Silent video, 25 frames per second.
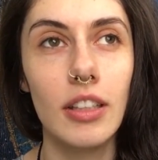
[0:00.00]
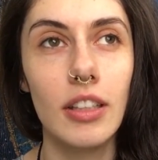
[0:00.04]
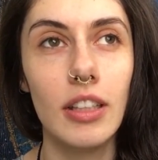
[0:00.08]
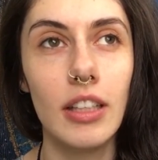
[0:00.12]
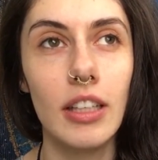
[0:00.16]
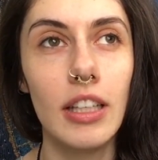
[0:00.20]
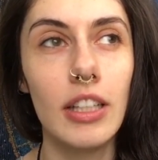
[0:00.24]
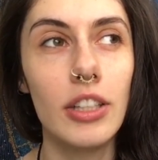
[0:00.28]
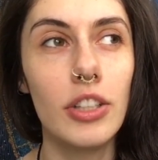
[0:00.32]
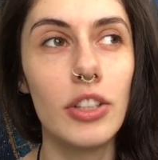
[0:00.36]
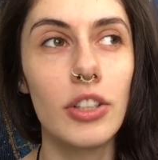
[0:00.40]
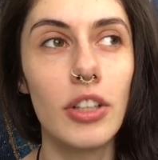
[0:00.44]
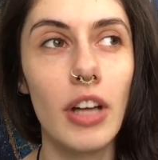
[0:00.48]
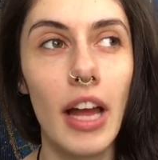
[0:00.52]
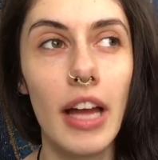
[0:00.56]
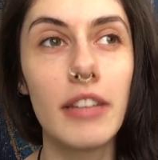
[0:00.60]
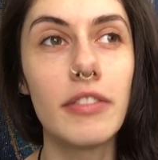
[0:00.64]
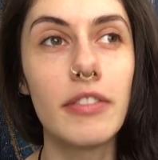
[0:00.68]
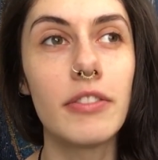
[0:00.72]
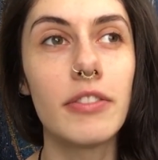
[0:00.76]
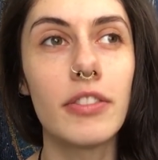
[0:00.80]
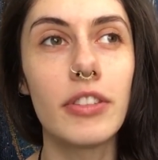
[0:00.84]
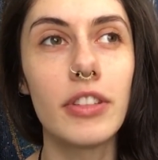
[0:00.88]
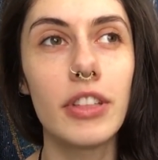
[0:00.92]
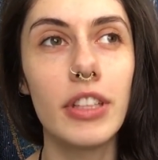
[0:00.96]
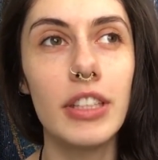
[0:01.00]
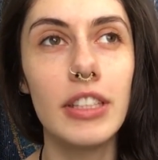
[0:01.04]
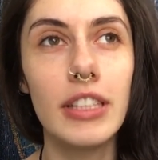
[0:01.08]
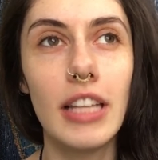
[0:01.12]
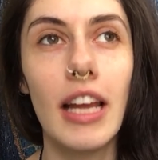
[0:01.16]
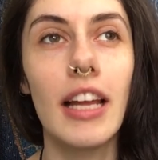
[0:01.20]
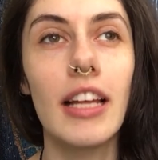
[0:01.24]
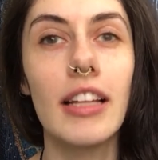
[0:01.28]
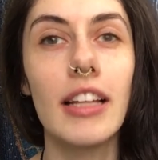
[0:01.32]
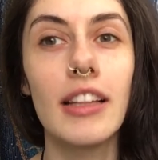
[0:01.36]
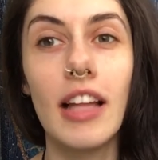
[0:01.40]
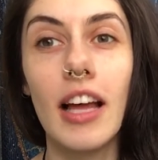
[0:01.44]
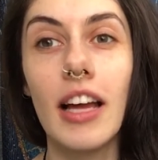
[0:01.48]
in your
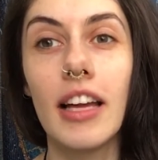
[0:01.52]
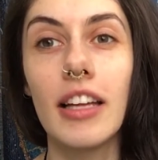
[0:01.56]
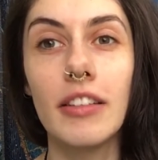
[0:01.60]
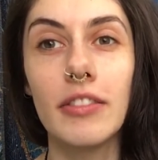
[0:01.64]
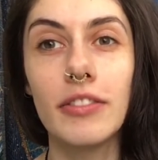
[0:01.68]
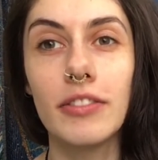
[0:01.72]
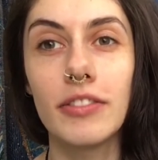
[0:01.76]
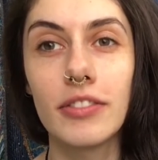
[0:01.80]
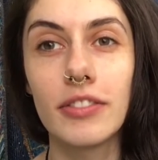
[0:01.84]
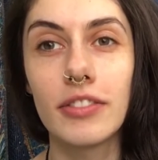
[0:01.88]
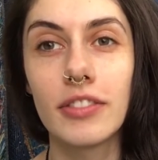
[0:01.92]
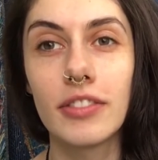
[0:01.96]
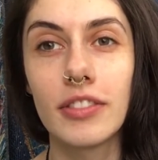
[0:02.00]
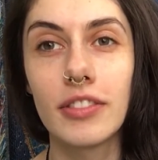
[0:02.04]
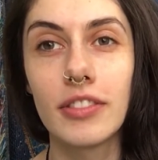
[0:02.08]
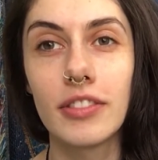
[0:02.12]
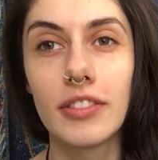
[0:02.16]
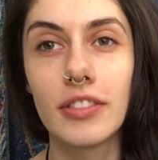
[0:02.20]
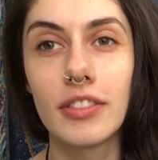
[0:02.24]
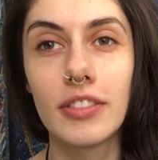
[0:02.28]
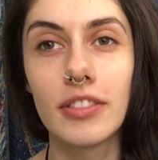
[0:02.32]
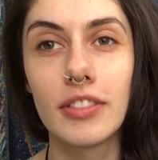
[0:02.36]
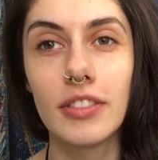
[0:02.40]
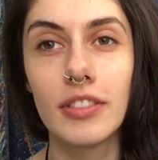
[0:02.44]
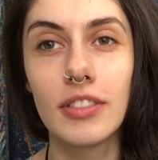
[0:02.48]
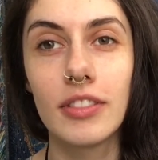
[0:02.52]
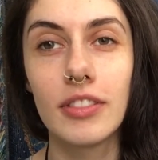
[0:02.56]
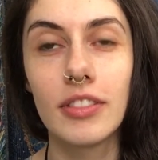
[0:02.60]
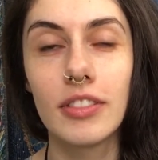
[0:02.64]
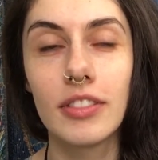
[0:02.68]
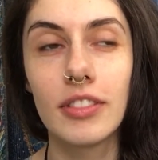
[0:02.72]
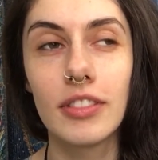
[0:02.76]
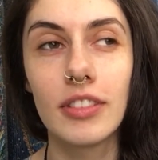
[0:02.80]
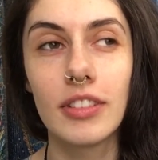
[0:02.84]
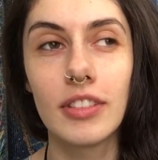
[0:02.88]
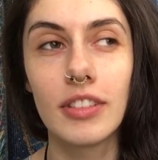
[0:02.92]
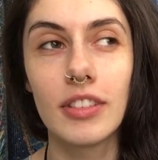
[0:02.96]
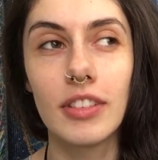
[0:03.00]
everyday life.
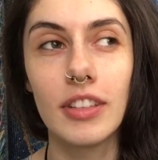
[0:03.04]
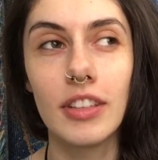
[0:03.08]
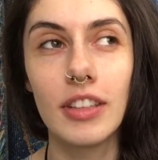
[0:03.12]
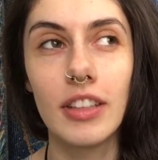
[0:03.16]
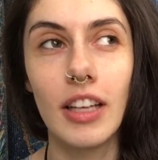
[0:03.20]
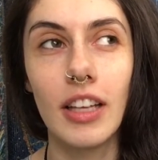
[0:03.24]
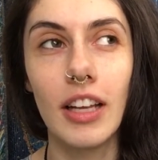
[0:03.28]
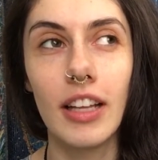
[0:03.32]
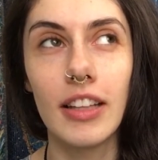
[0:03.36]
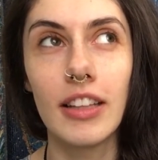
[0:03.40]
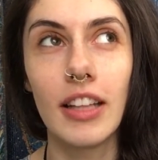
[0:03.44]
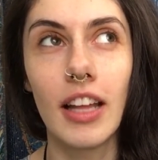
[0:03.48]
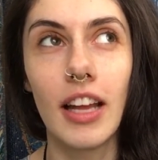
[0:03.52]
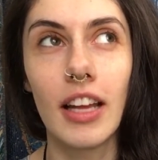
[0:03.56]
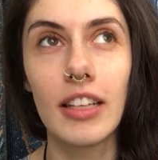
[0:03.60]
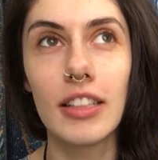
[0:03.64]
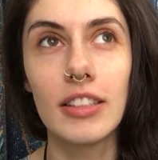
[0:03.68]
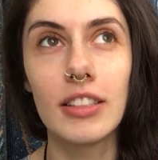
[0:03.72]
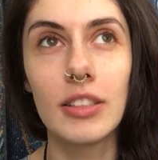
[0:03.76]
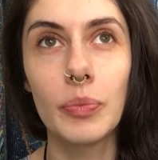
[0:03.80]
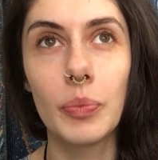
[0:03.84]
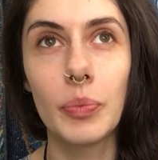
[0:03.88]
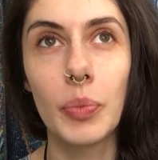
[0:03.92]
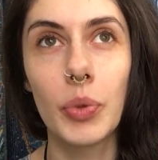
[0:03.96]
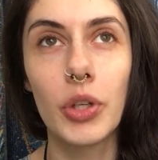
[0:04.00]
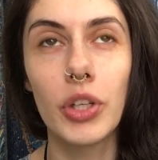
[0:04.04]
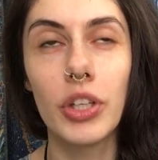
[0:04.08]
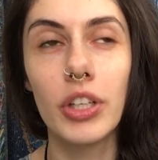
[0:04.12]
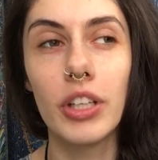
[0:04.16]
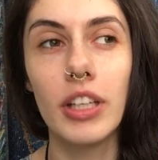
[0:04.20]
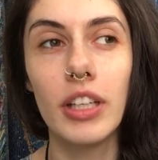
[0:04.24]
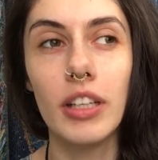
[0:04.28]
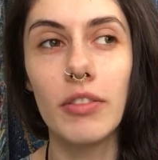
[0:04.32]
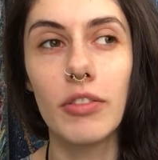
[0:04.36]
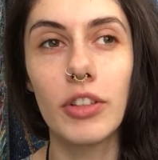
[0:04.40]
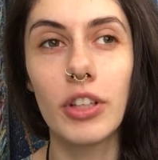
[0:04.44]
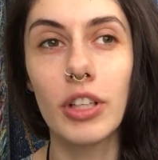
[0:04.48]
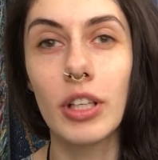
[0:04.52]
And that is
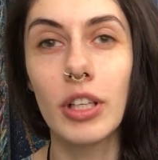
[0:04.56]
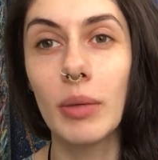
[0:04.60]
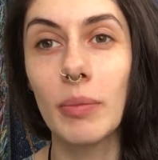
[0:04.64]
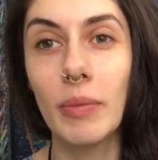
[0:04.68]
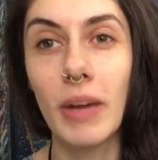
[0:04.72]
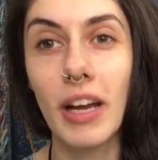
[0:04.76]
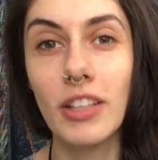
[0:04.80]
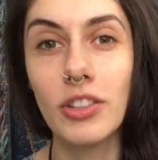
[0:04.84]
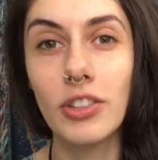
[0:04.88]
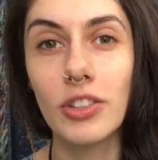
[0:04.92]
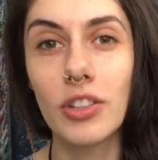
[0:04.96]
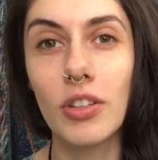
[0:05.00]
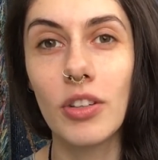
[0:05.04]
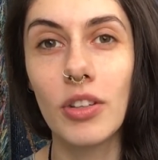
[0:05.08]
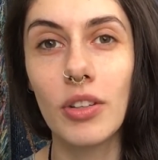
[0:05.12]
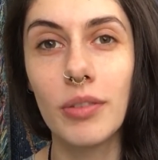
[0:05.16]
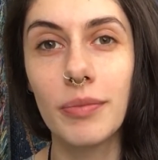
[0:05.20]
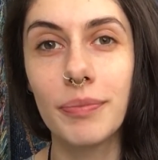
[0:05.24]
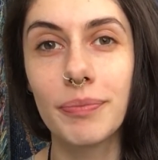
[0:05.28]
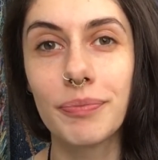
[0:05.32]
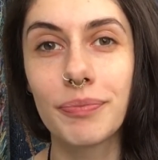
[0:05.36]
pretty freaking magical.